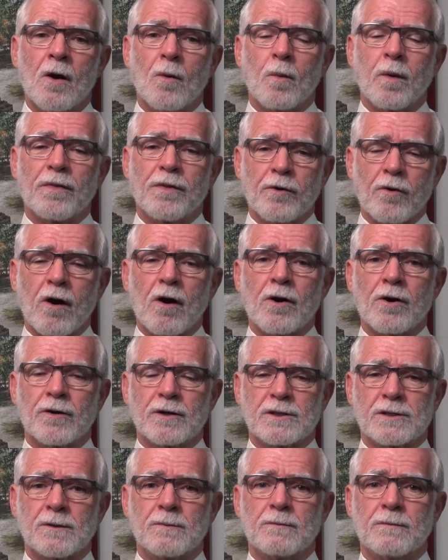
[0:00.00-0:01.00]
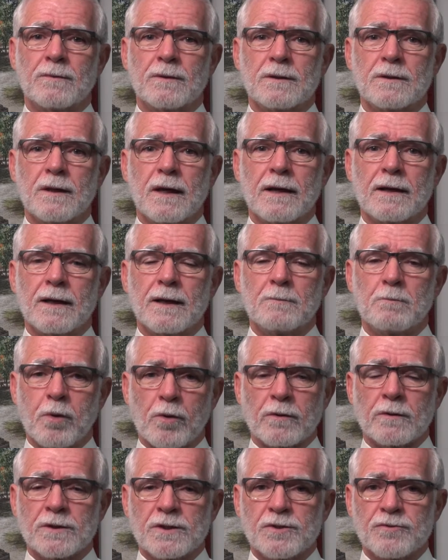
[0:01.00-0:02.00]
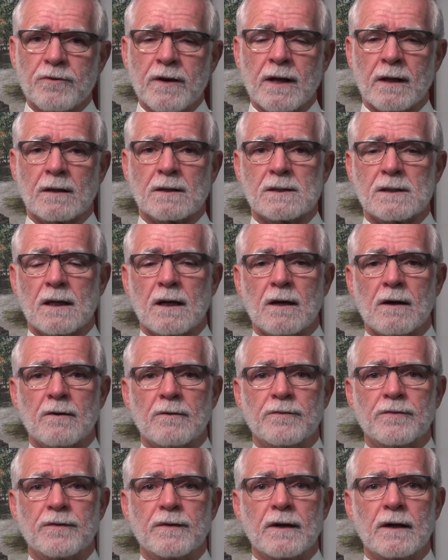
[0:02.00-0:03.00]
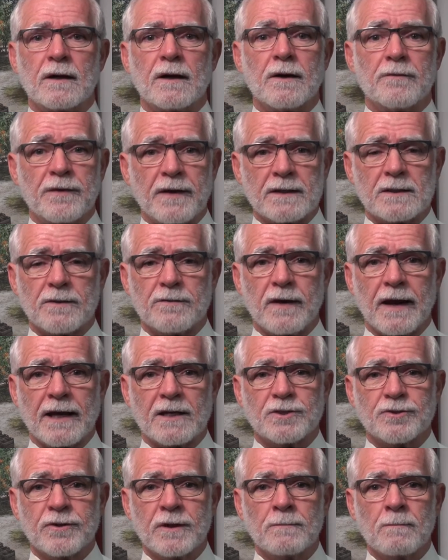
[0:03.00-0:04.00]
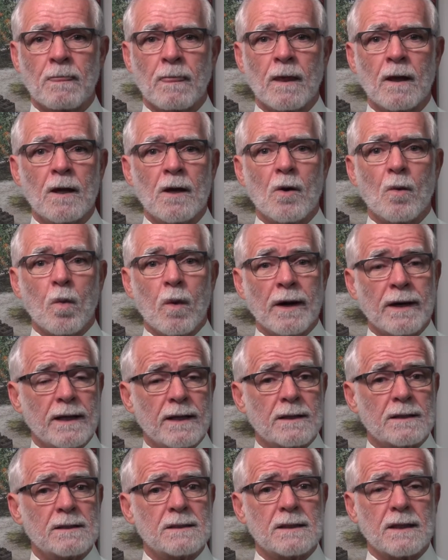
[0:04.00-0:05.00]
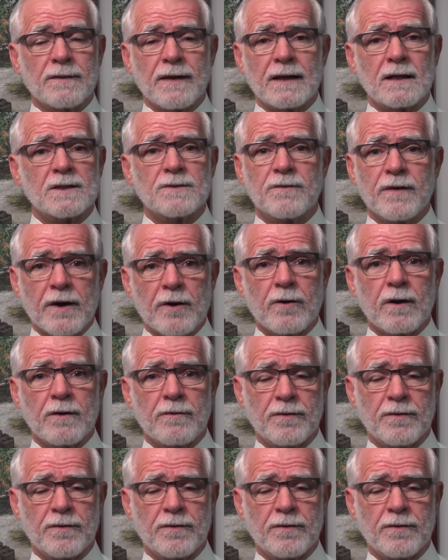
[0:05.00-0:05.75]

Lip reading: But there are some important strengths of effective lecturing. One is that it's very